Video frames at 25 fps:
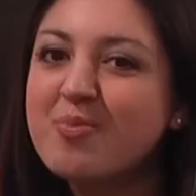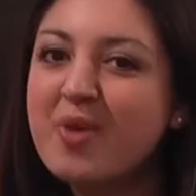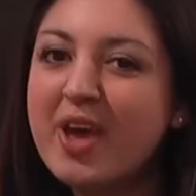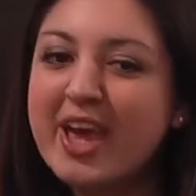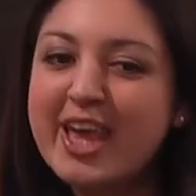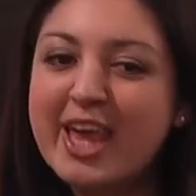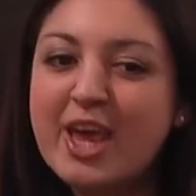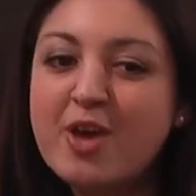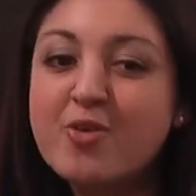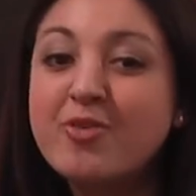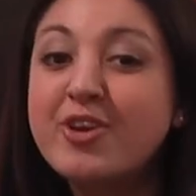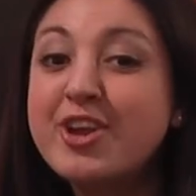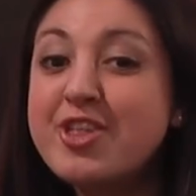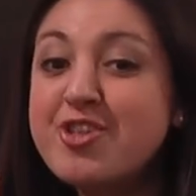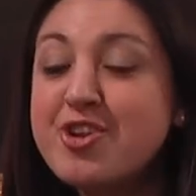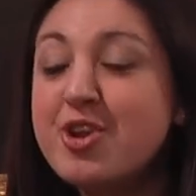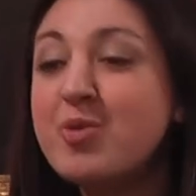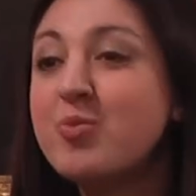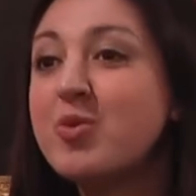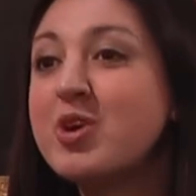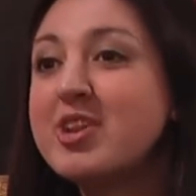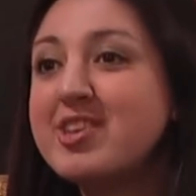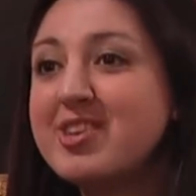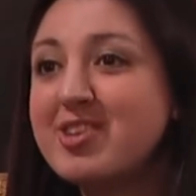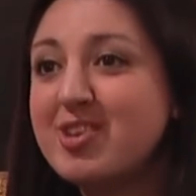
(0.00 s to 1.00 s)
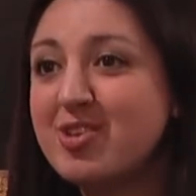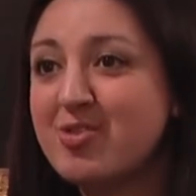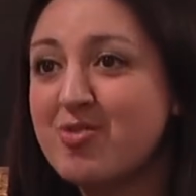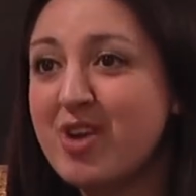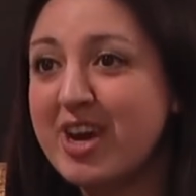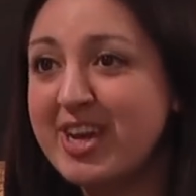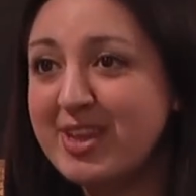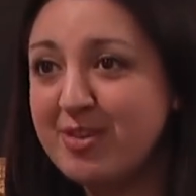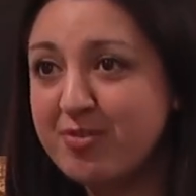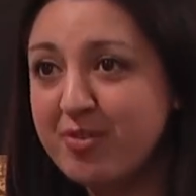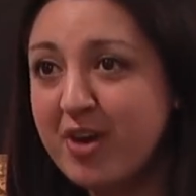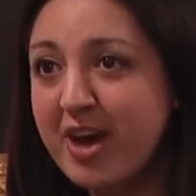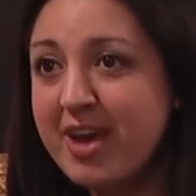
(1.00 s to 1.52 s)
He originally wanted to
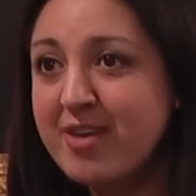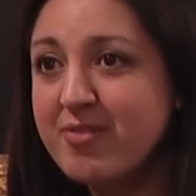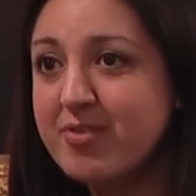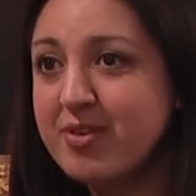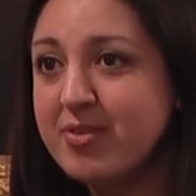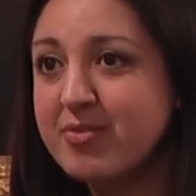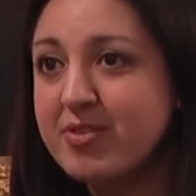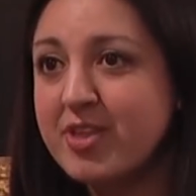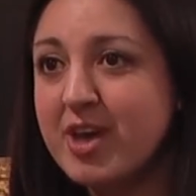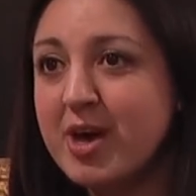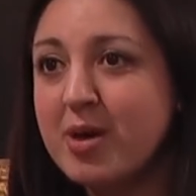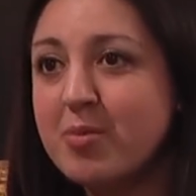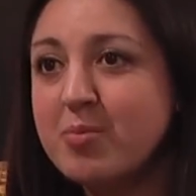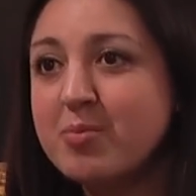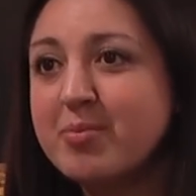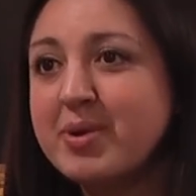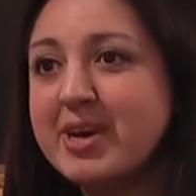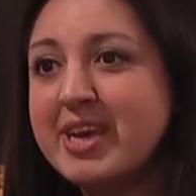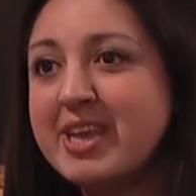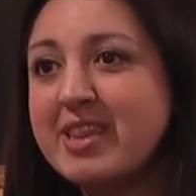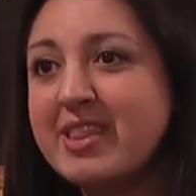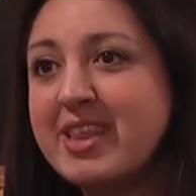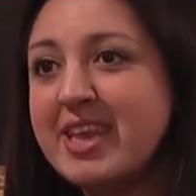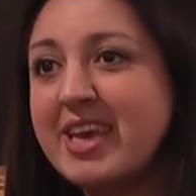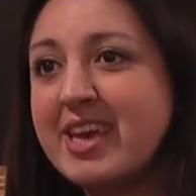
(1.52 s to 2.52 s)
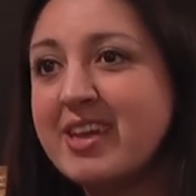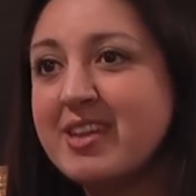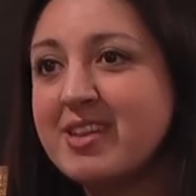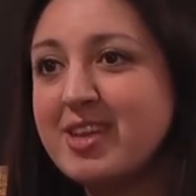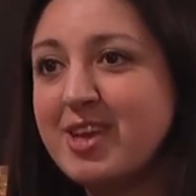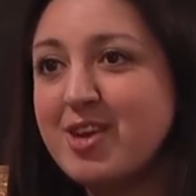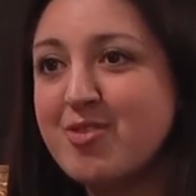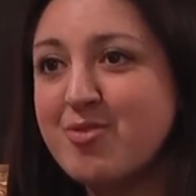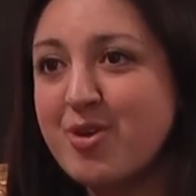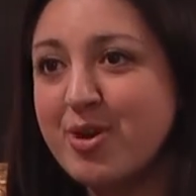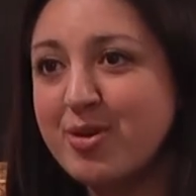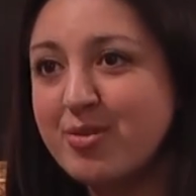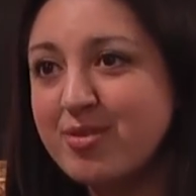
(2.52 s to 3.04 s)
write 5 of them, but in the end
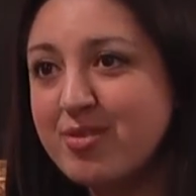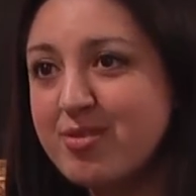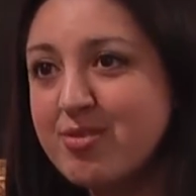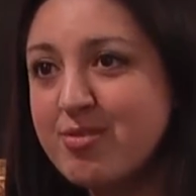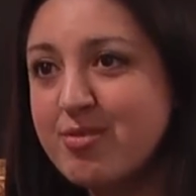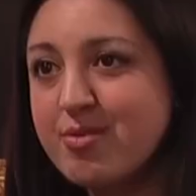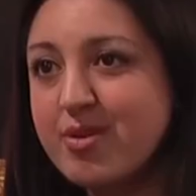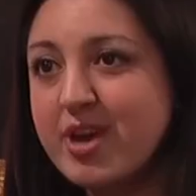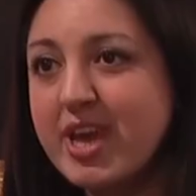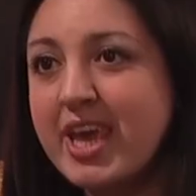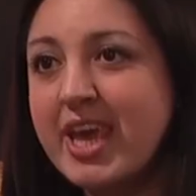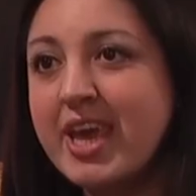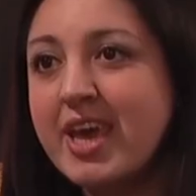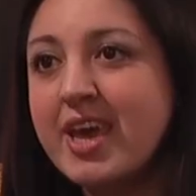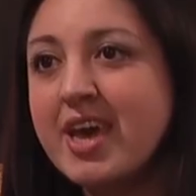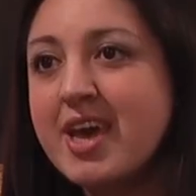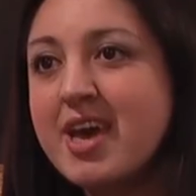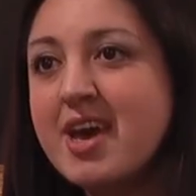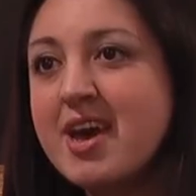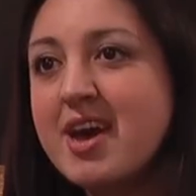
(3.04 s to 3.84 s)
he wrote 3,